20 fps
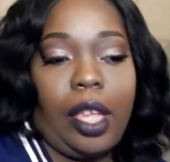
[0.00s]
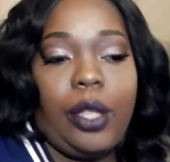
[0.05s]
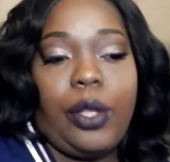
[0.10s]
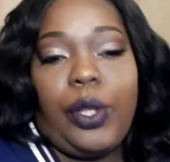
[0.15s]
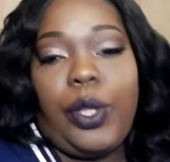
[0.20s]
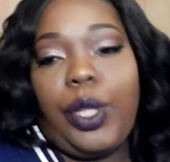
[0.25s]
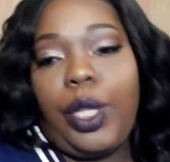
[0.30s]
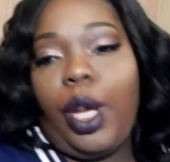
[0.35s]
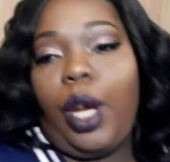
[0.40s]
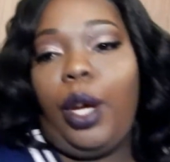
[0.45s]

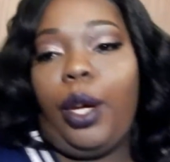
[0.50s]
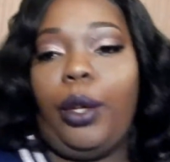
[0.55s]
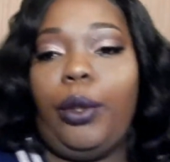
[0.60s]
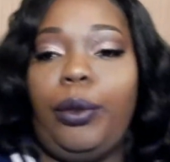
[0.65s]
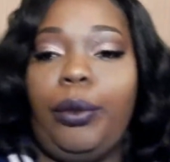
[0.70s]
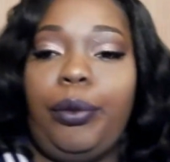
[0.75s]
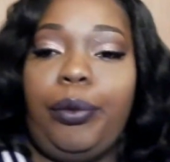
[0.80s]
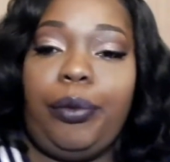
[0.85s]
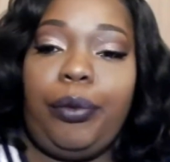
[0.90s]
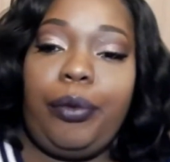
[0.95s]

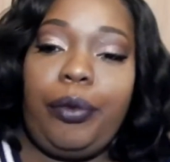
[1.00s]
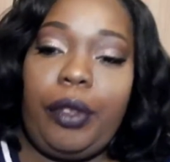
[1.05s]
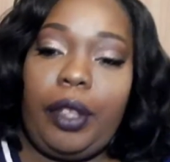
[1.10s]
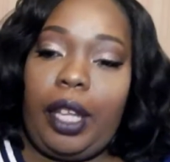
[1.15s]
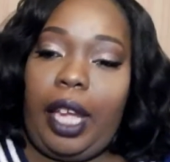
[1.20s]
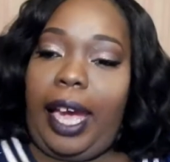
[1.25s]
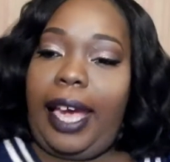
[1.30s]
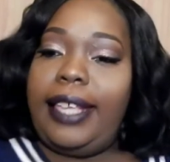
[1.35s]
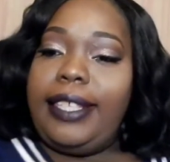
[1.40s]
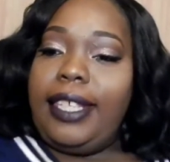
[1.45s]
So
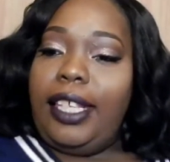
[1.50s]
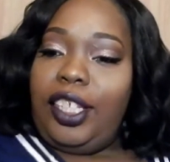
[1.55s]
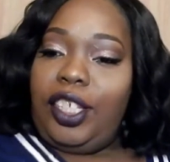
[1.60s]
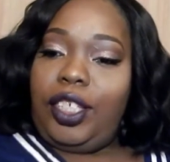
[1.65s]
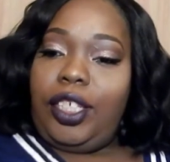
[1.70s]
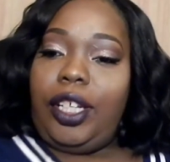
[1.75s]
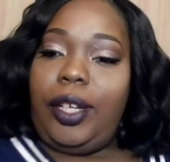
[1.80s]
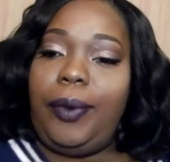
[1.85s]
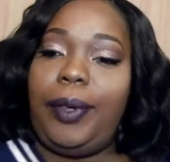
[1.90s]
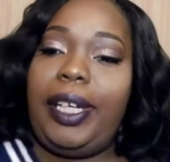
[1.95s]
I said, you
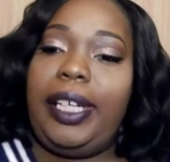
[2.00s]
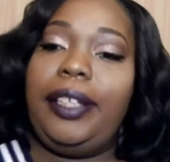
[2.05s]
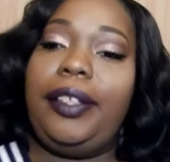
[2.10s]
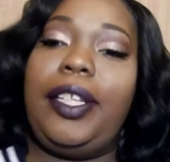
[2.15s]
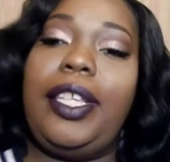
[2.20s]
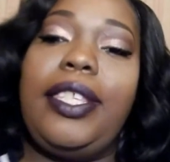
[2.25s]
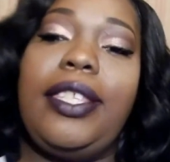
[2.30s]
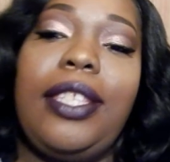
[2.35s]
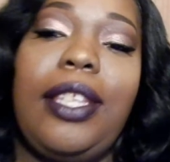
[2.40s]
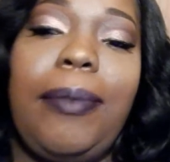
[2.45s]
know what,
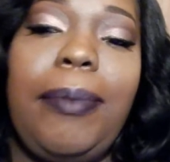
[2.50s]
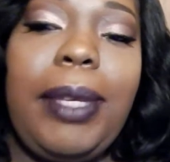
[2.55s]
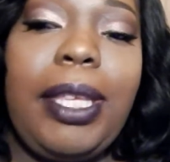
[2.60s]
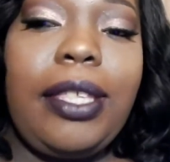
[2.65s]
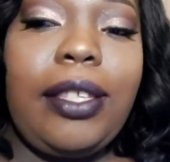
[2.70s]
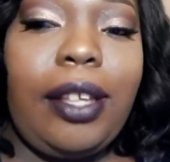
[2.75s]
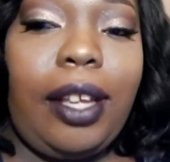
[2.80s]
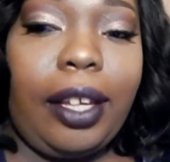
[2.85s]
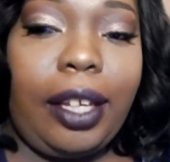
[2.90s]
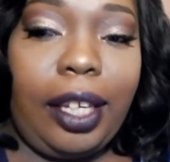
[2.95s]
instead of me
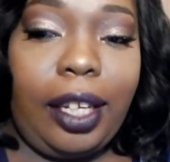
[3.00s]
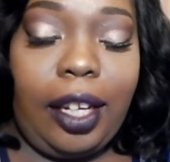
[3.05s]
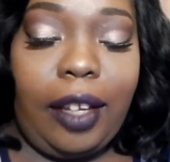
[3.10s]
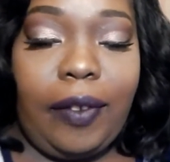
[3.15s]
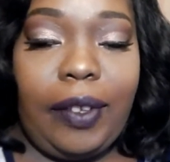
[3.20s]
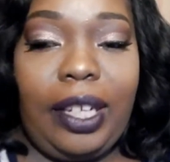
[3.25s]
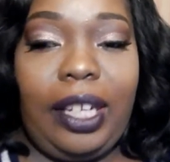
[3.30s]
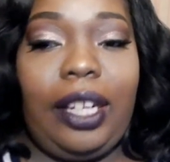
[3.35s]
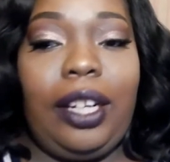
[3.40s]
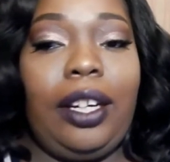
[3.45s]
talking
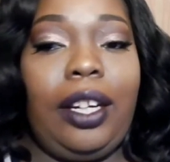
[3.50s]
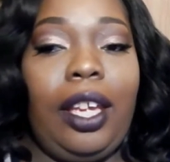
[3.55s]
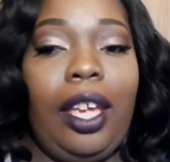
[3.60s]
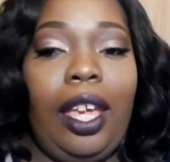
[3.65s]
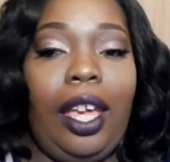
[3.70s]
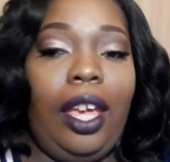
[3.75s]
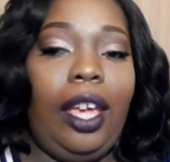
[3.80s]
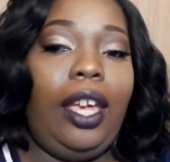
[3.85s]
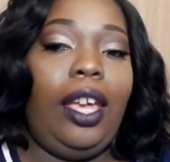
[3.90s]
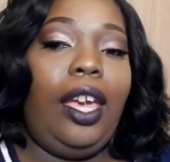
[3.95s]
over there,
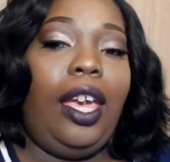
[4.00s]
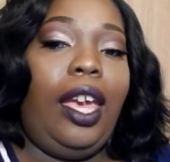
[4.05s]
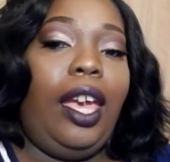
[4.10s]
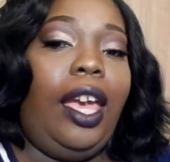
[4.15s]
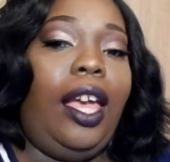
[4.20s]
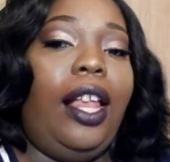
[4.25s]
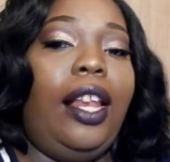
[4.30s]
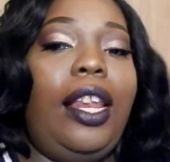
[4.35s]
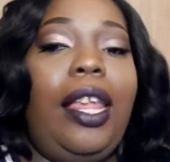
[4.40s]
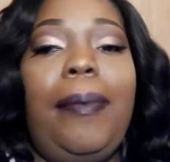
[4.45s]

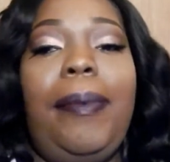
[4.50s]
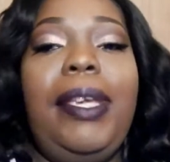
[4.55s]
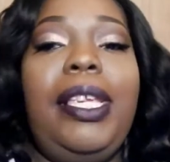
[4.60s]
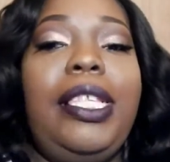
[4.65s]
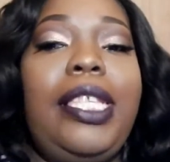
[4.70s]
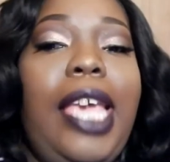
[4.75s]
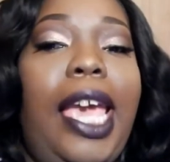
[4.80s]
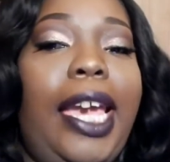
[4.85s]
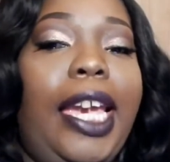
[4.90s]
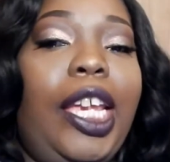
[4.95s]
let me
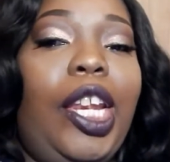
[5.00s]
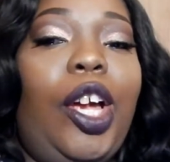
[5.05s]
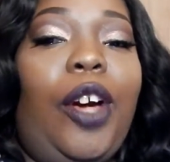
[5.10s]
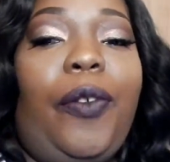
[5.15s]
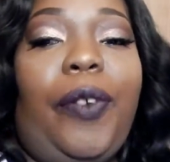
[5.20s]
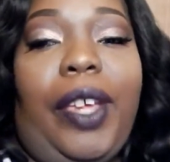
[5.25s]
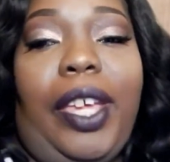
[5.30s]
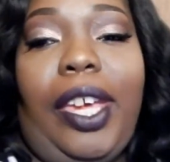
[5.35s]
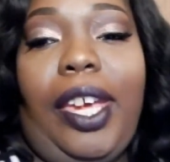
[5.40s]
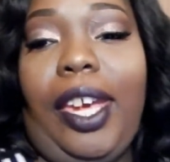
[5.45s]
take it
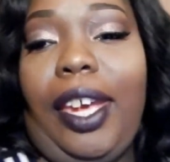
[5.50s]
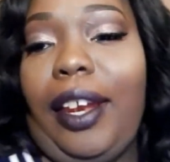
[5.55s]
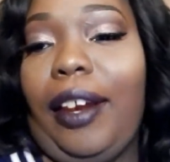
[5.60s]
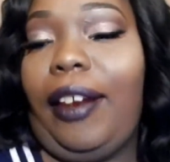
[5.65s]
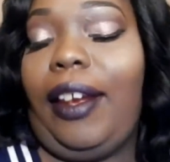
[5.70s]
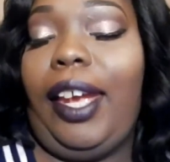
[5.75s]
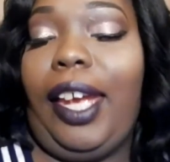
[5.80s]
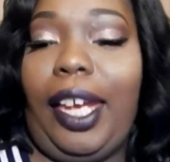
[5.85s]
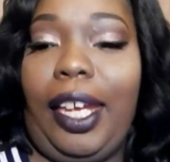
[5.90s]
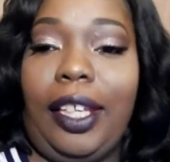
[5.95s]
over
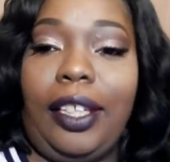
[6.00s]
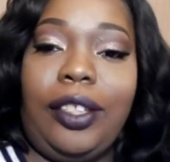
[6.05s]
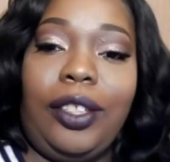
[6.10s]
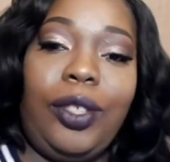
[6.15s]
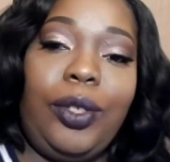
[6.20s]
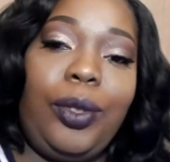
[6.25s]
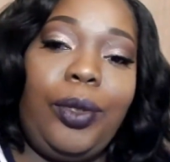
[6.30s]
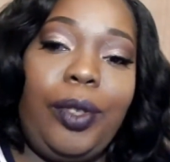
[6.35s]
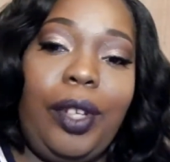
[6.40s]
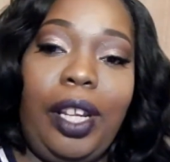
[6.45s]
here and
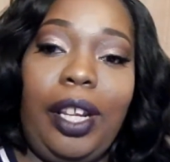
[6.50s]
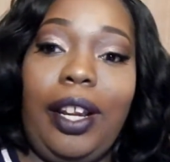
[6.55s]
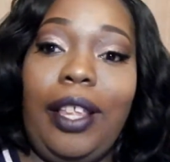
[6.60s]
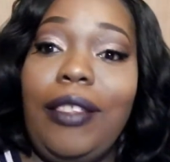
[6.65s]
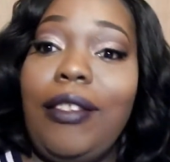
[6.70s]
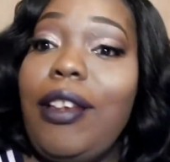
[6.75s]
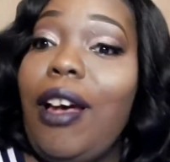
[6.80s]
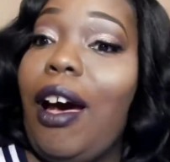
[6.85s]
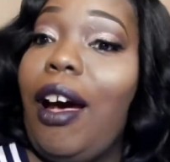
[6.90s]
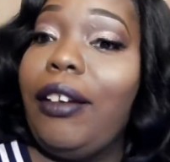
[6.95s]
do a little
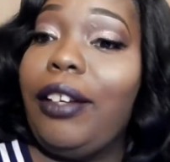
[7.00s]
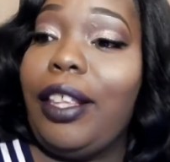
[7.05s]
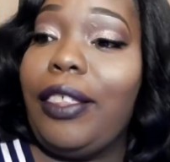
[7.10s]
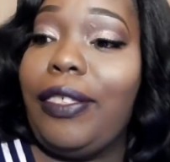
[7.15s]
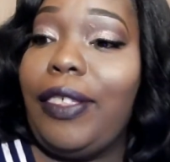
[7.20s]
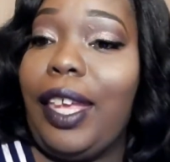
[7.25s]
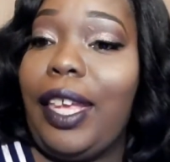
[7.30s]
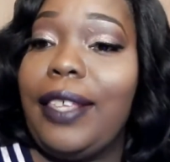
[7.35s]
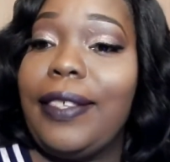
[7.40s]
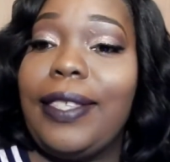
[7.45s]
talk to
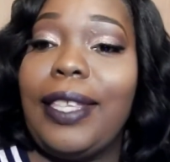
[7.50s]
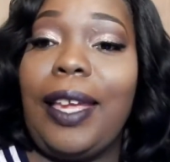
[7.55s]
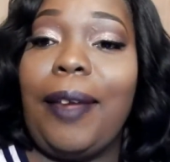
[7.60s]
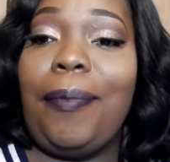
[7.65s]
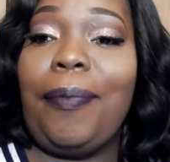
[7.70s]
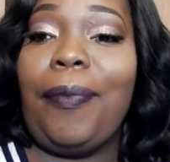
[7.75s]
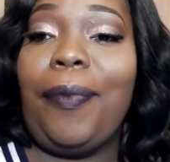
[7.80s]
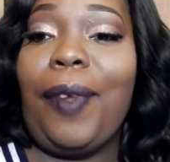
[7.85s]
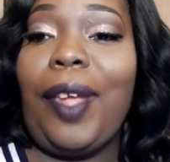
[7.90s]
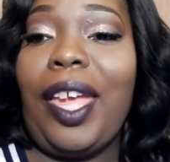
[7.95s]
things
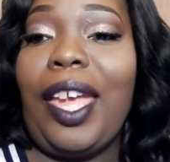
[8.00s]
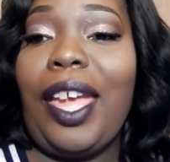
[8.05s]
and